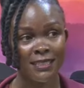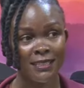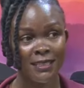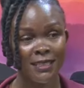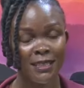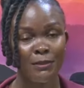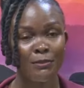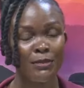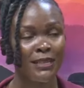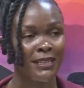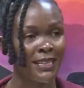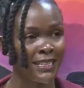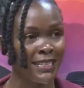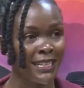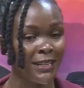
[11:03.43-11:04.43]
But
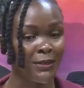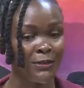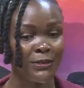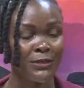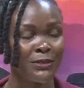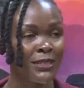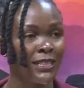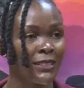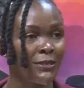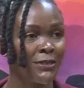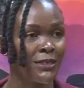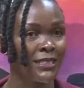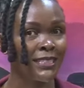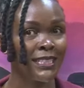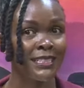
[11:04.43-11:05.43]
right now, you
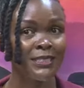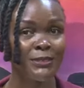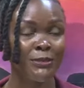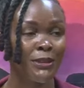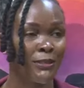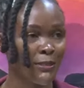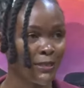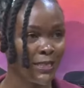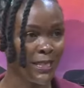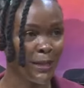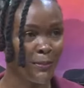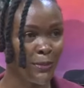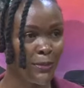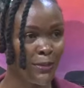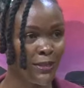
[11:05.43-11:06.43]
can just do a
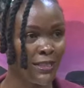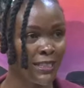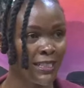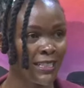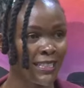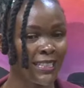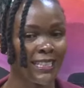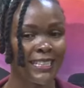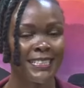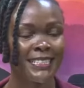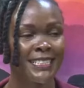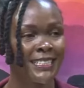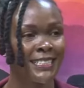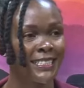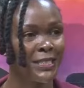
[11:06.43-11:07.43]
WhatsApp call.
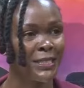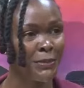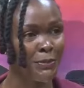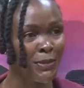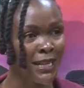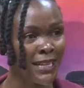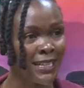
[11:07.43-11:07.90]
It's cheaper.